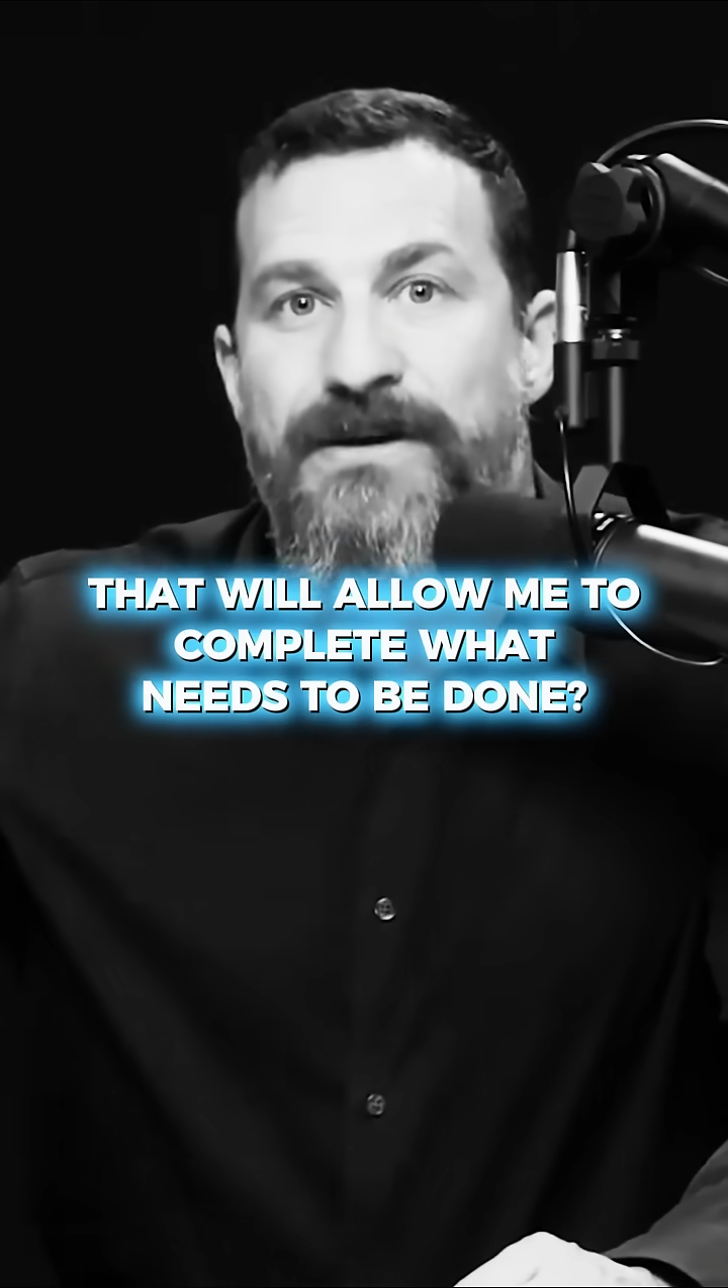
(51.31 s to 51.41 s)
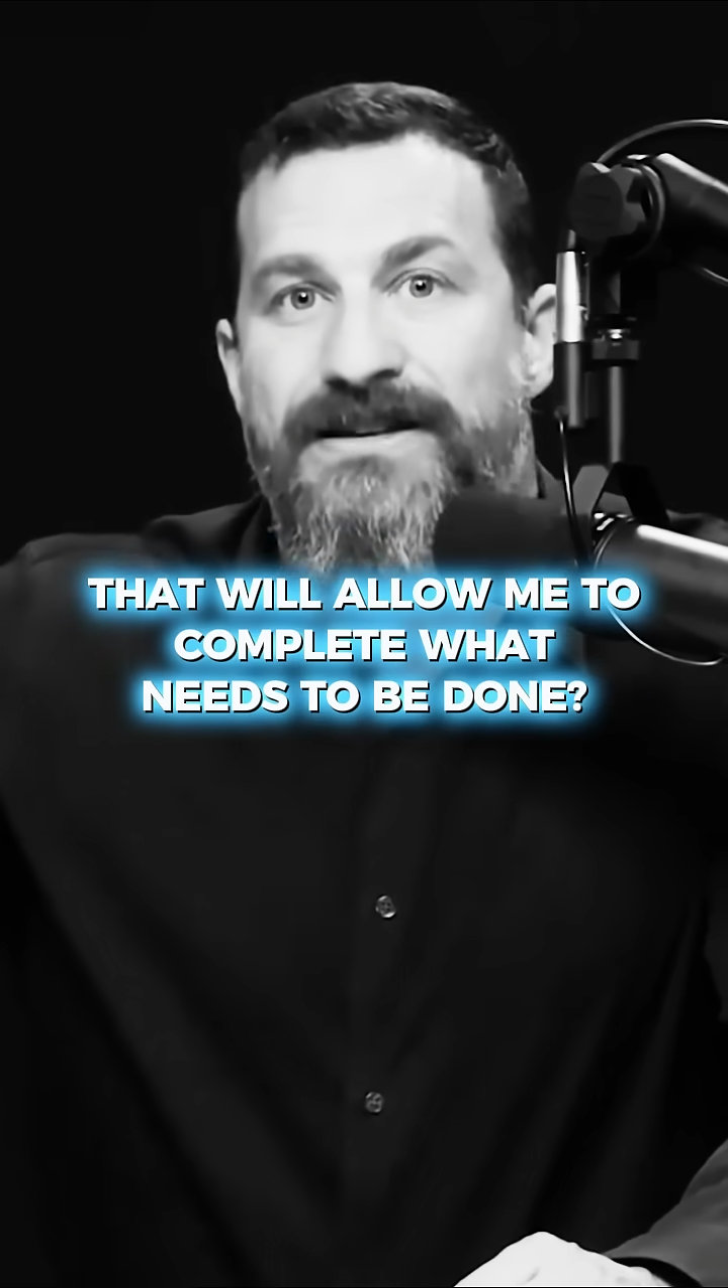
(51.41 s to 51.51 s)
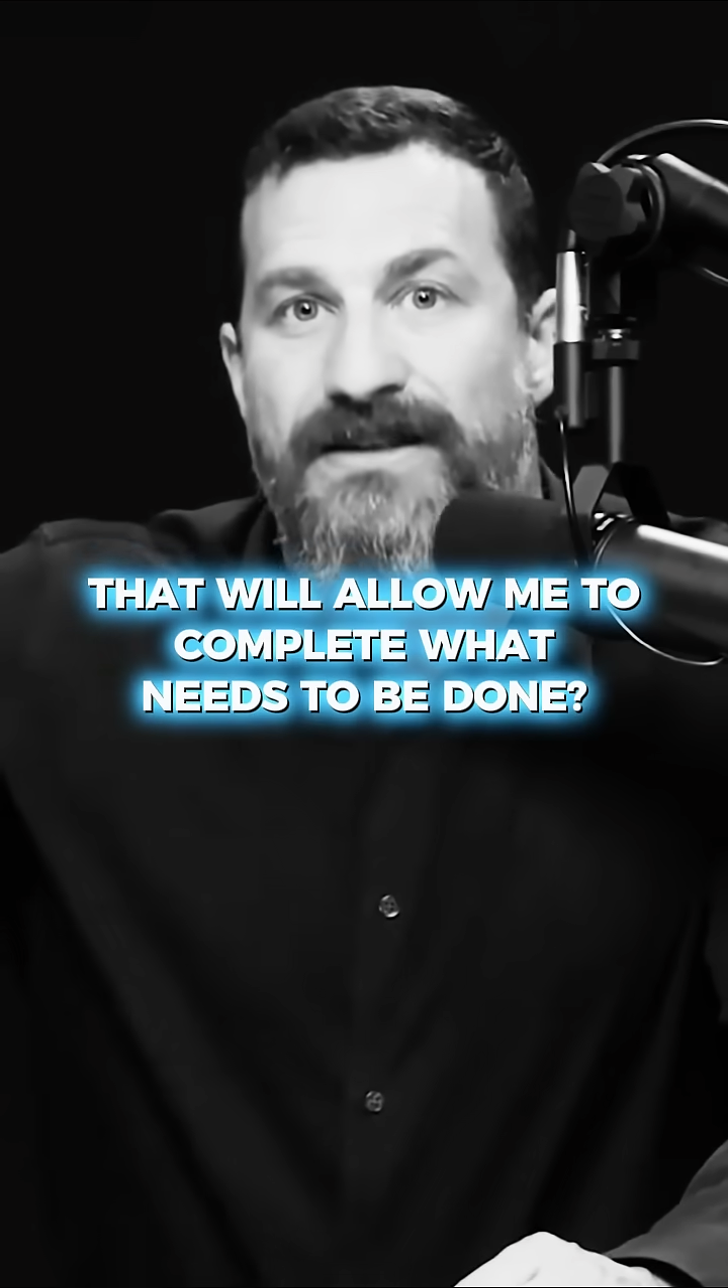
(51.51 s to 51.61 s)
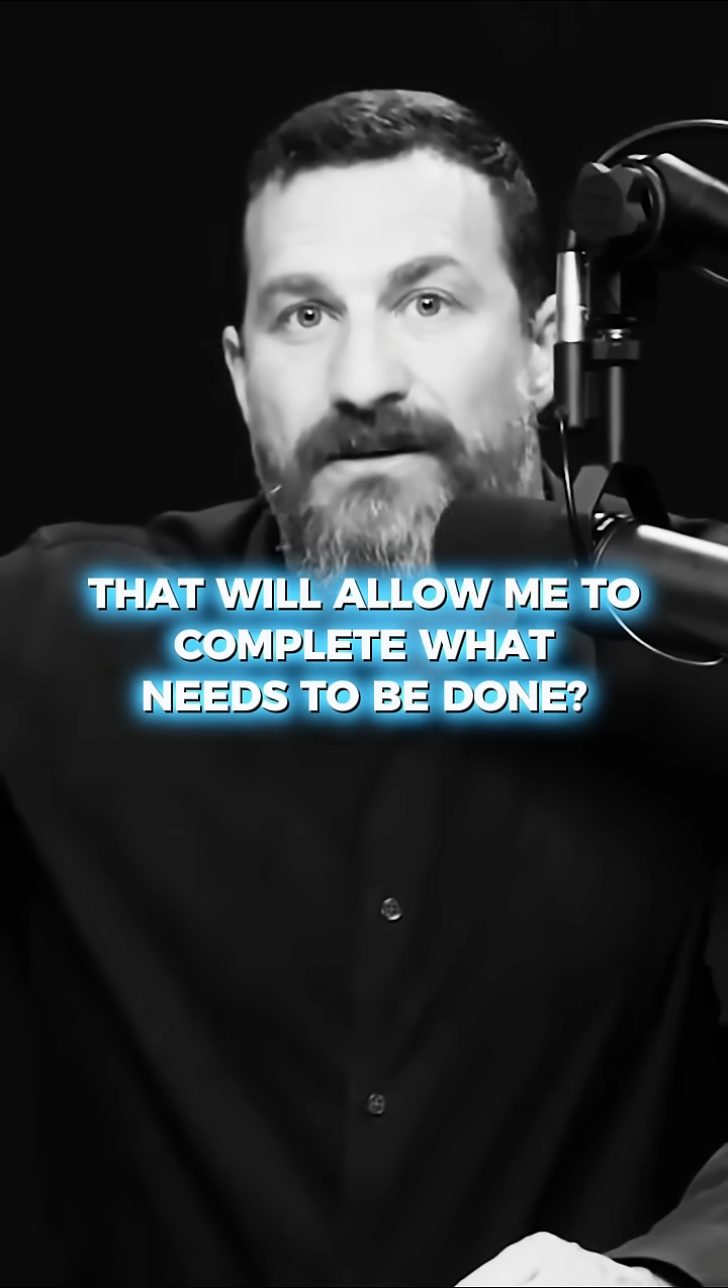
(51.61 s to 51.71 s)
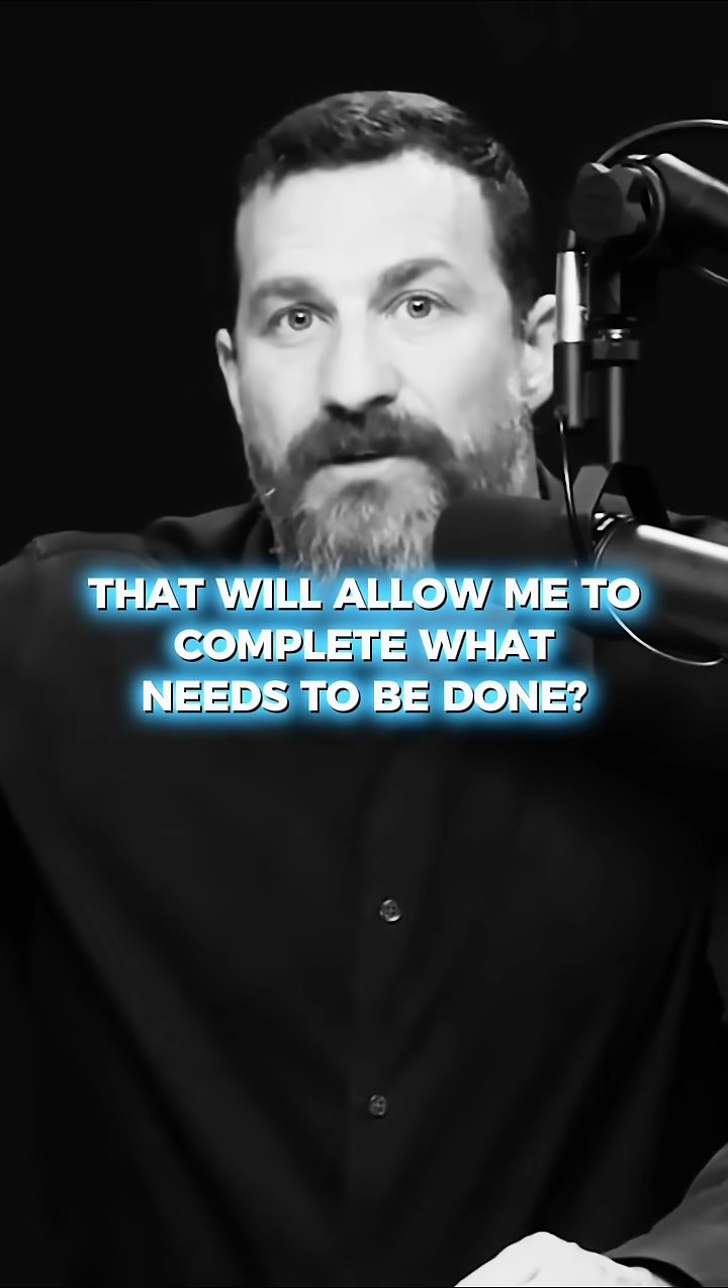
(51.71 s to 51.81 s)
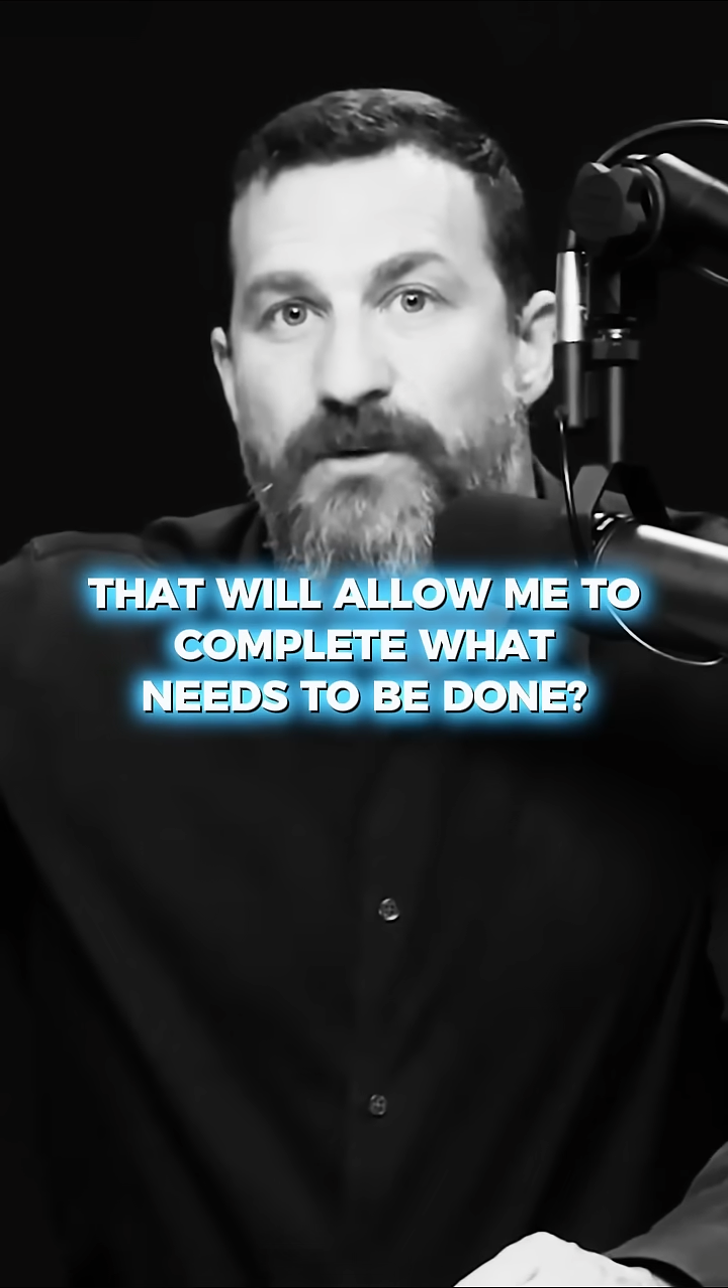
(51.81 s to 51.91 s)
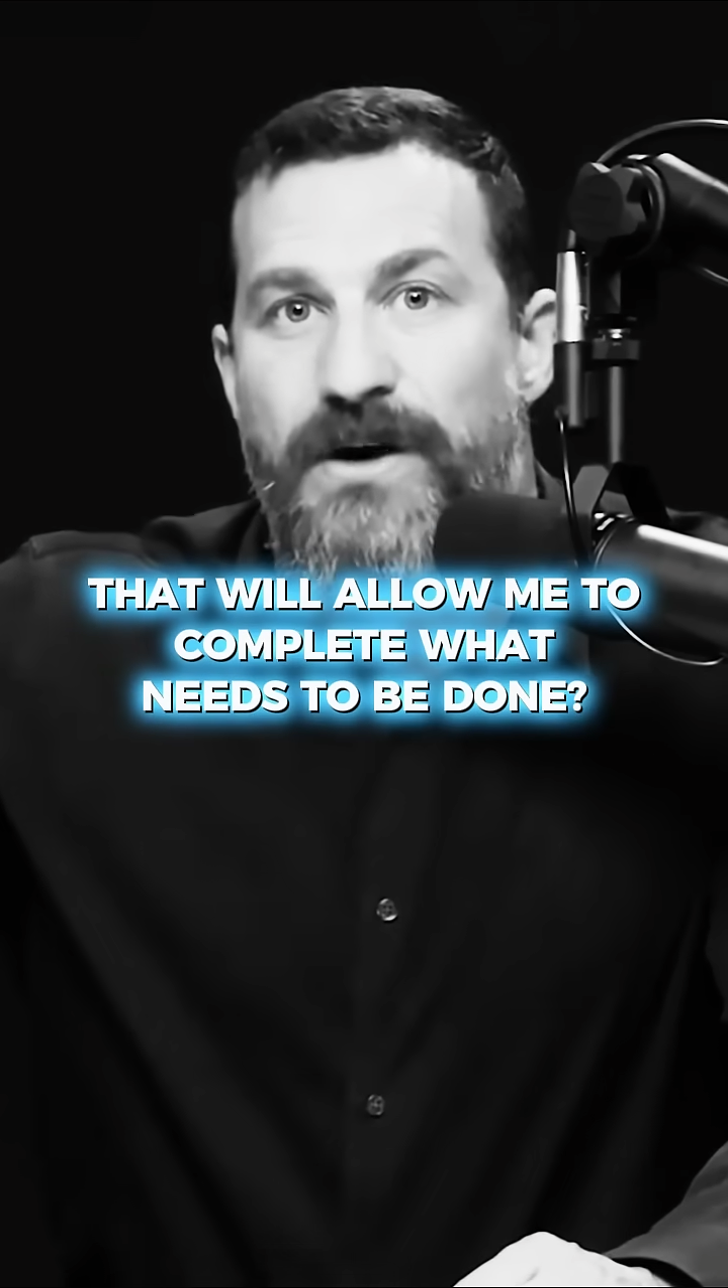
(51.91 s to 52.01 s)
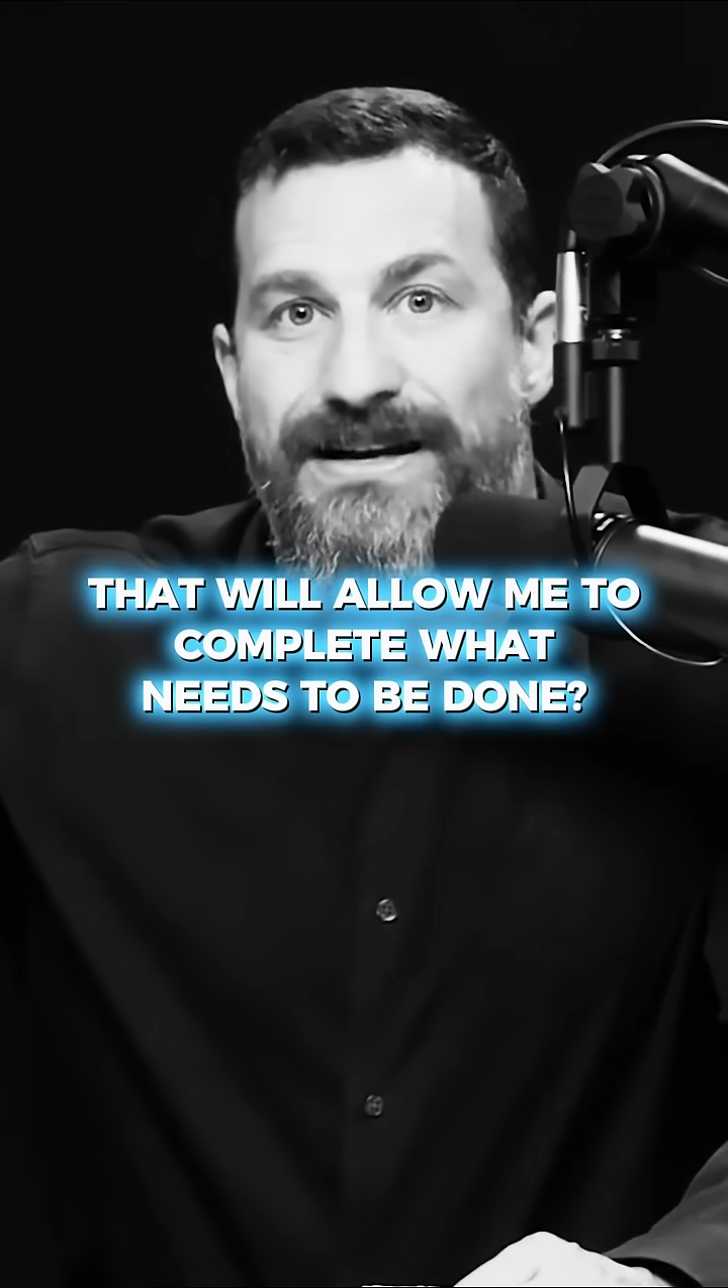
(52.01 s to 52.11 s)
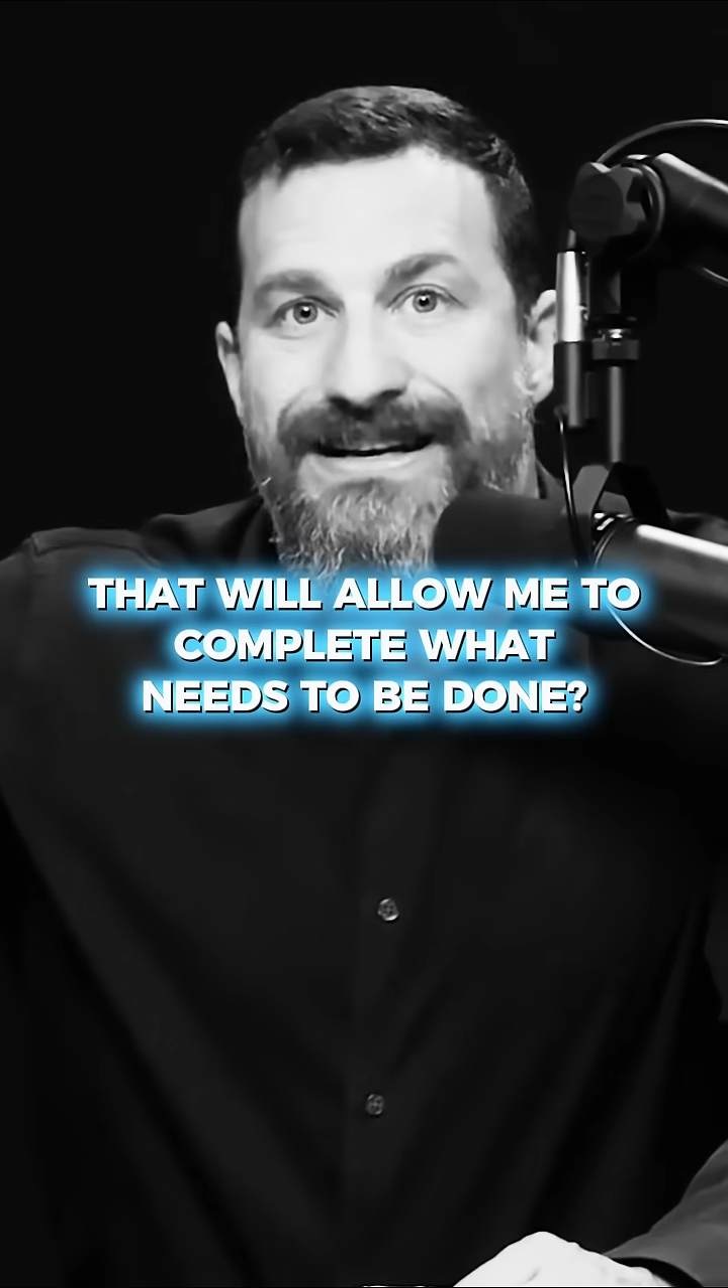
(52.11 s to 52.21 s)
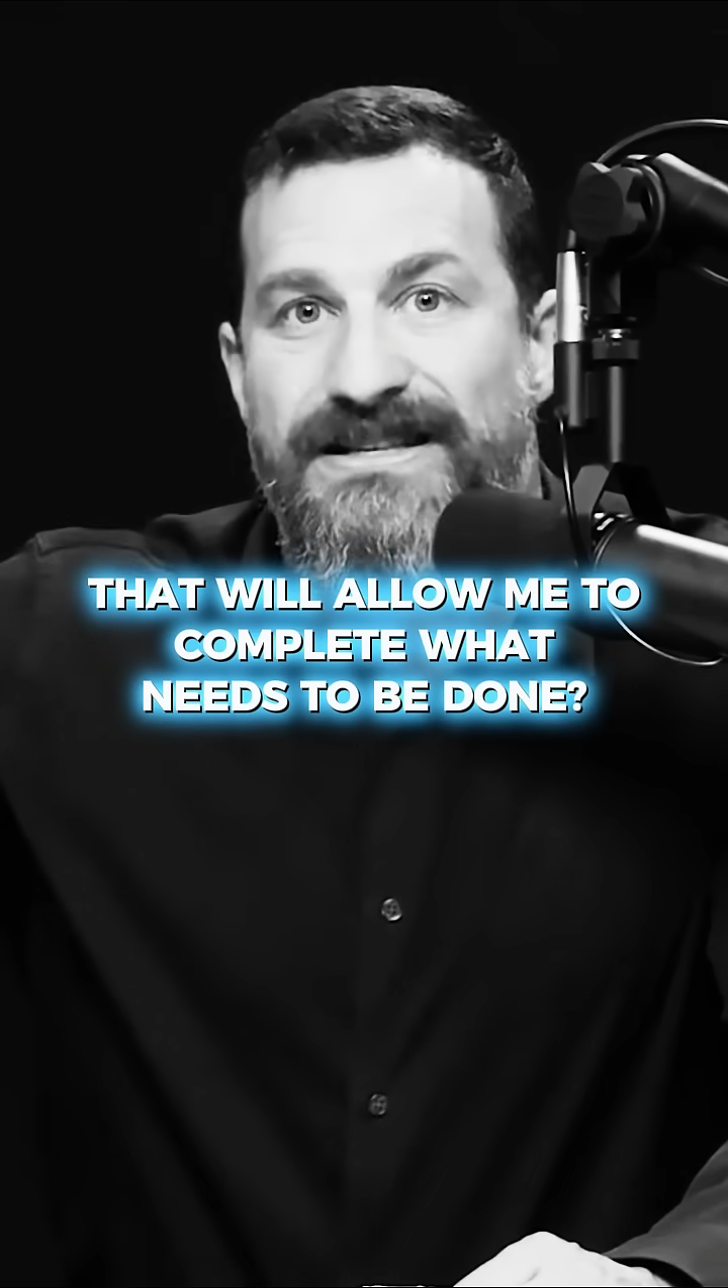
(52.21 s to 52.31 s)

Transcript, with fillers: me to complete what